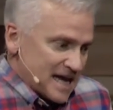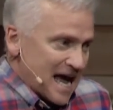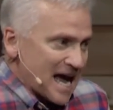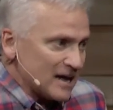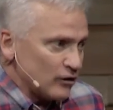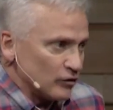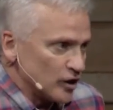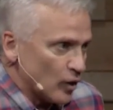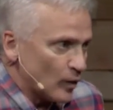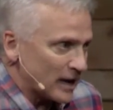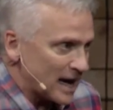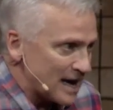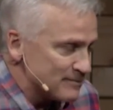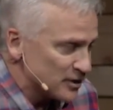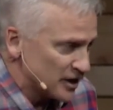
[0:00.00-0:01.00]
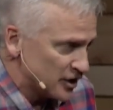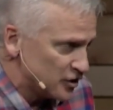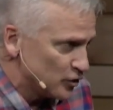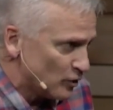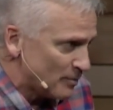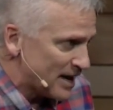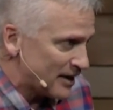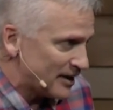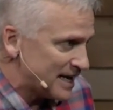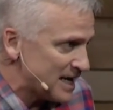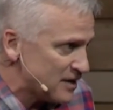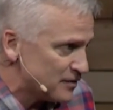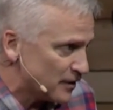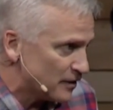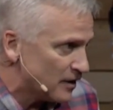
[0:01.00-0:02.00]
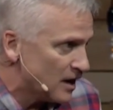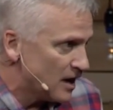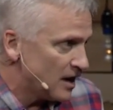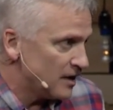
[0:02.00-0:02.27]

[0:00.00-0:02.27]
I don't know what I'm going to do about it either,